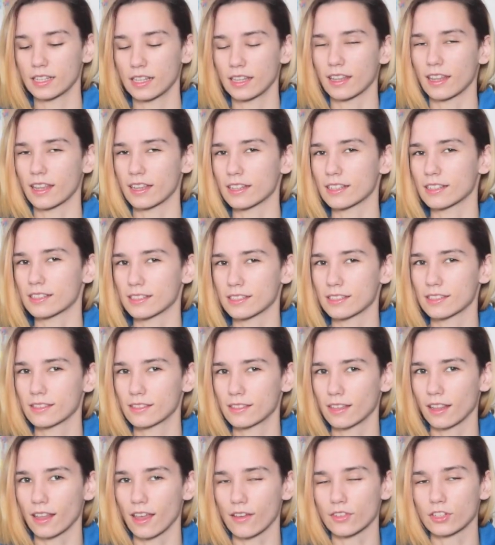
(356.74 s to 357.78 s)
that is
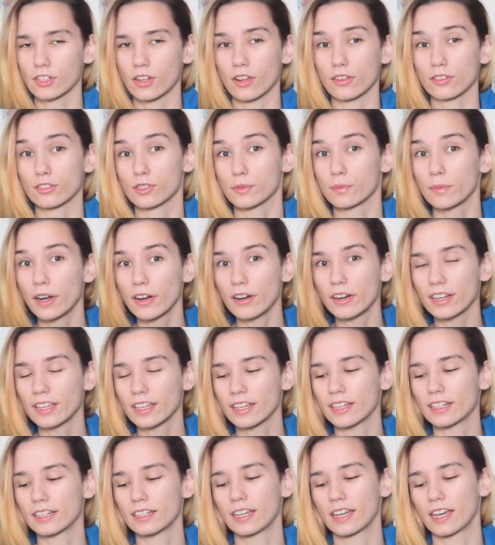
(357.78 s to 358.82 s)
$11
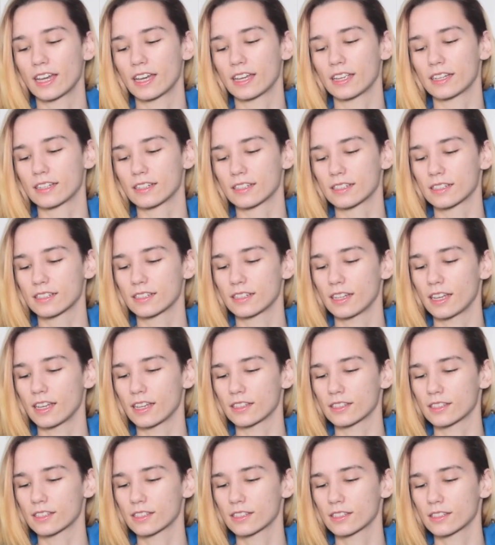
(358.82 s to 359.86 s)
American, and
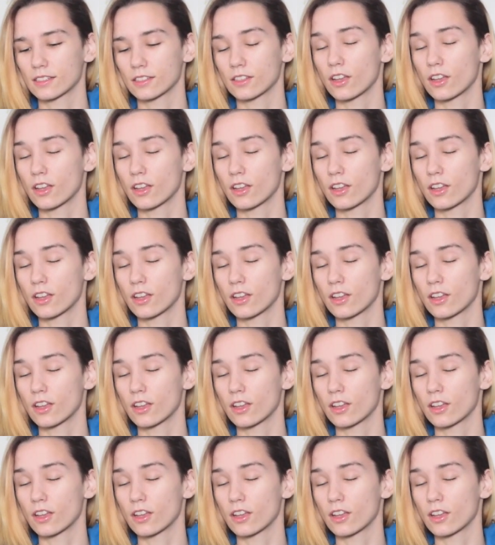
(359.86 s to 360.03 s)
it's